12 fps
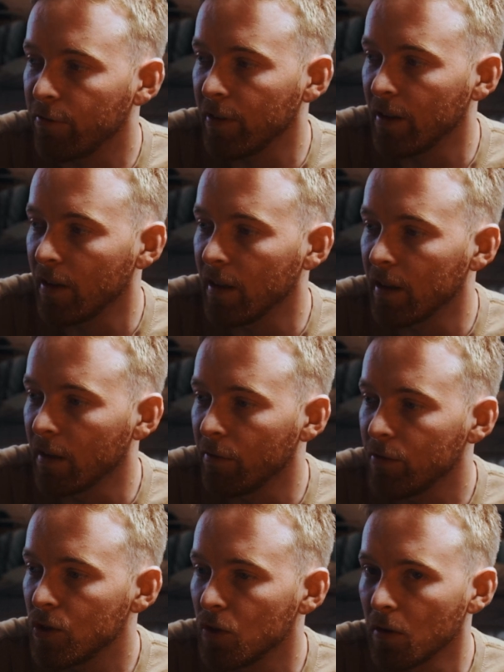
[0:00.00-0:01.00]
feeling
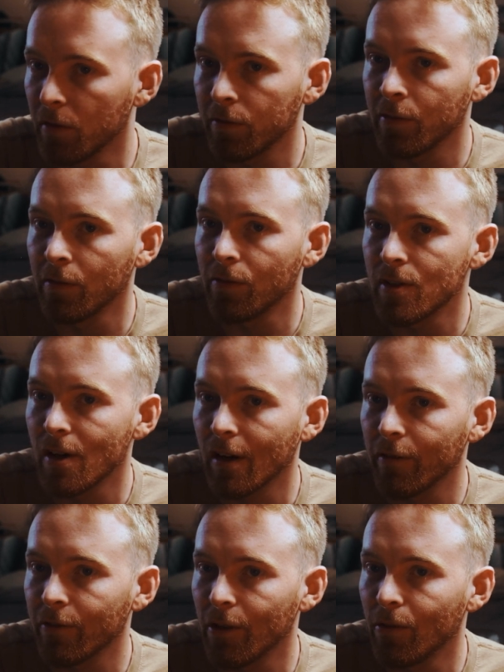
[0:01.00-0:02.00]
of shooting film
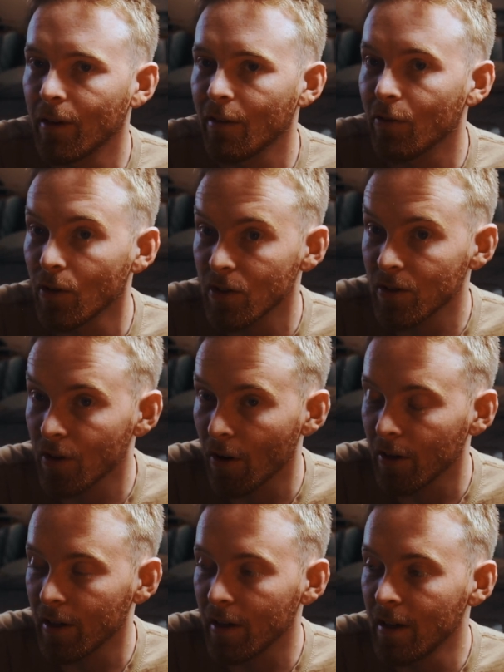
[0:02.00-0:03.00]
photography when I first
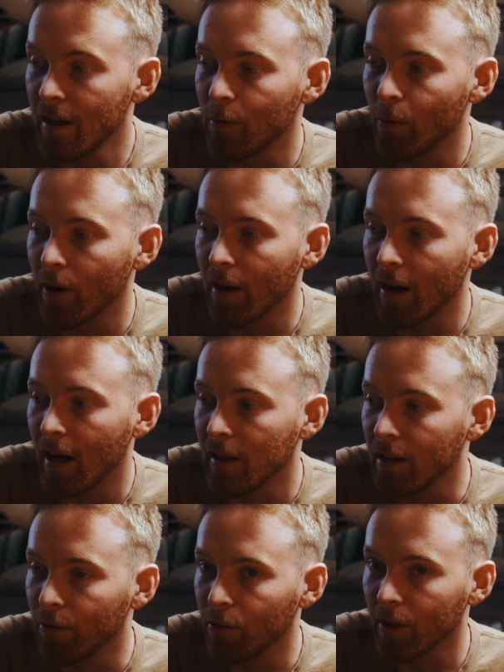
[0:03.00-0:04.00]
started, where I
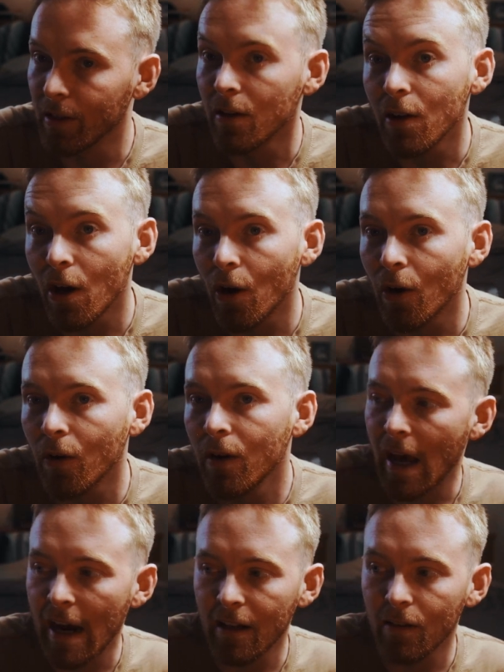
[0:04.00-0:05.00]
didn't really know
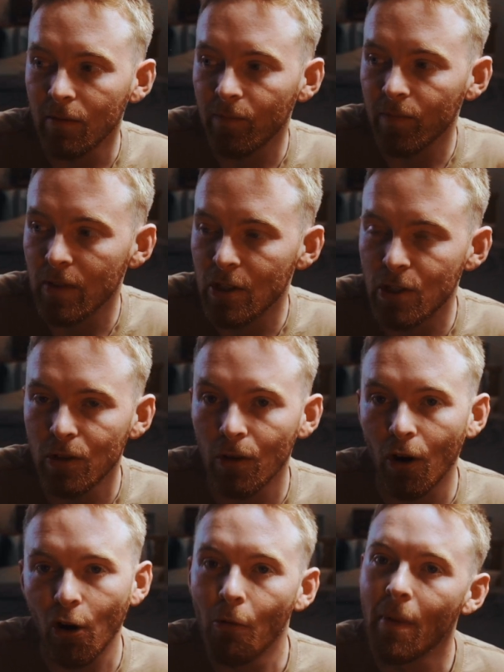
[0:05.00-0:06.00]
how to shoot all